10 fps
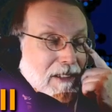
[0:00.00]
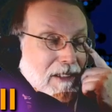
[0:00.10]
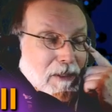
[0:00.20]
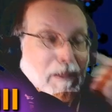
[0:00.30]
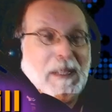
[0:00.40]

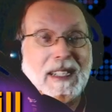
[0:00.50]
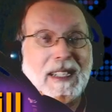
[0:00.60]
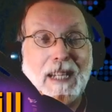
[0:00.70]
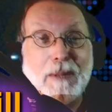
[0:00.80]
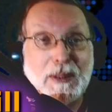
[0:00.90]
or maybe a
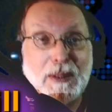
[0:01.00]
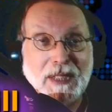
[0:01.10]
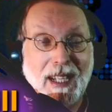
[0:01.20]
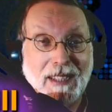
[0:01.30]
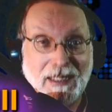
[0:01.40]
chemical
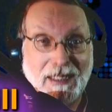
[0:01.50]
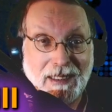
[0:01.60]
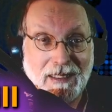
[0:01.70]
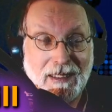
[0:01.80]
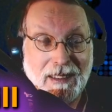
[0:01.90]

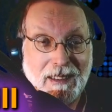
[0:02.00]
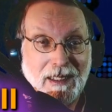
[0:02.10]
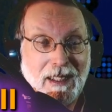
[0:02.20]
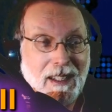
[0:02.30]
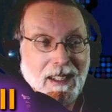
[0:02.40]
toxin.
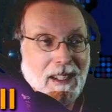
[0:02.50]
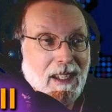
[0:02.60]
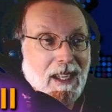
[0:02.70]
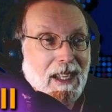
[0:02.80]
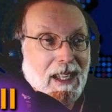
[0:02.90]

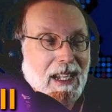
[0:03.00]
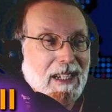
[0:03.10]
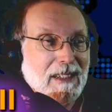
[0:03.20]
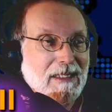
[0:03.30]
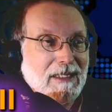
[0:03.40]

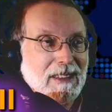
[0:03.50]
And